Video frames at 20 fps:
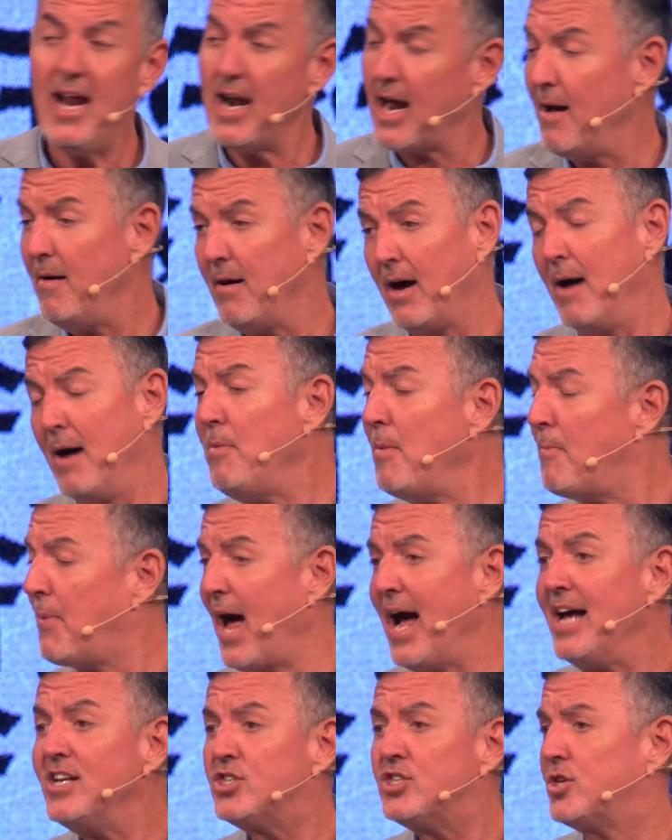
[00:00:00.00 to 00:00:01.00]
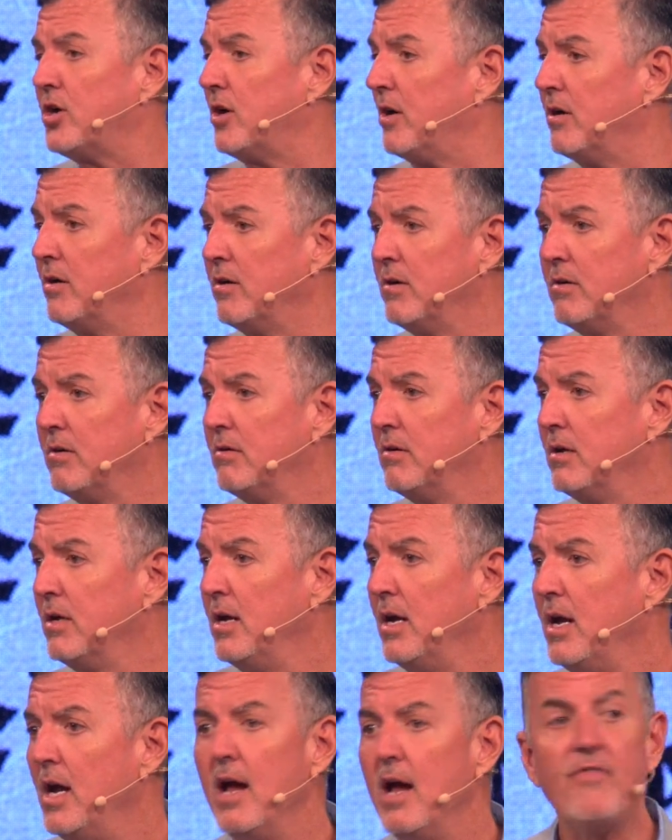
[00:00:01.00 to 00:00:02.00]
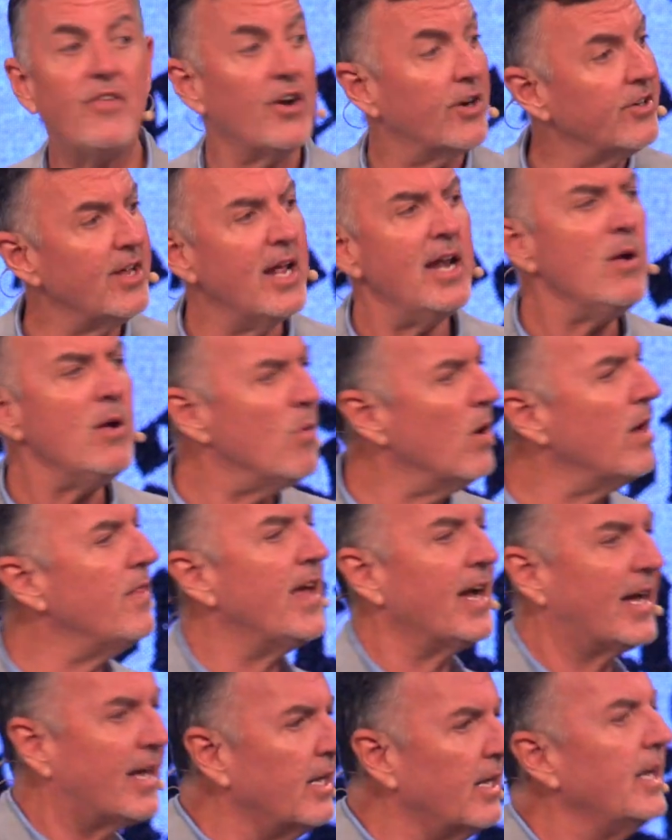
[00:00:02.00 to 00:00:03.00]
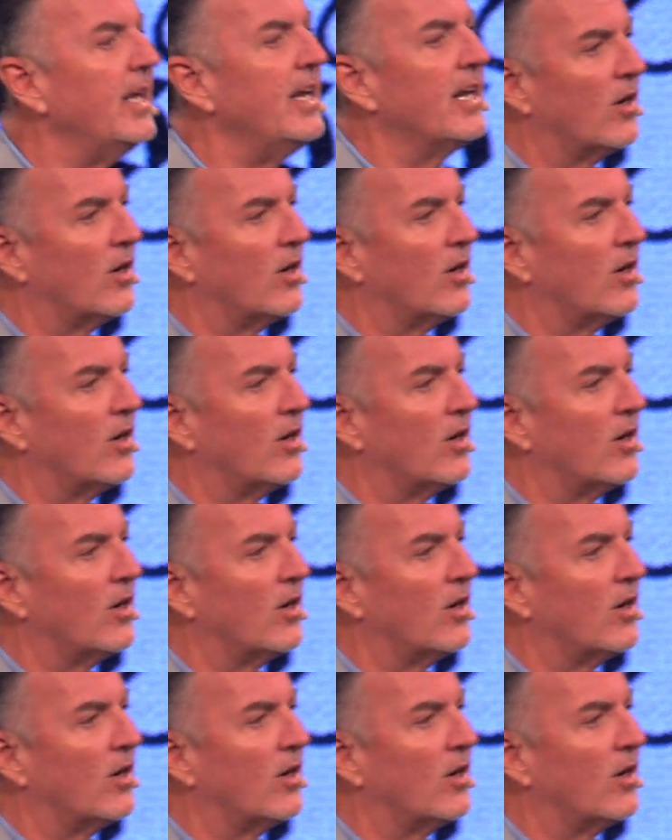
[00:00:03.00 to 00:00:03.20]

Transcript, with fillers: I, am a pastor. If there's anyone that can lead a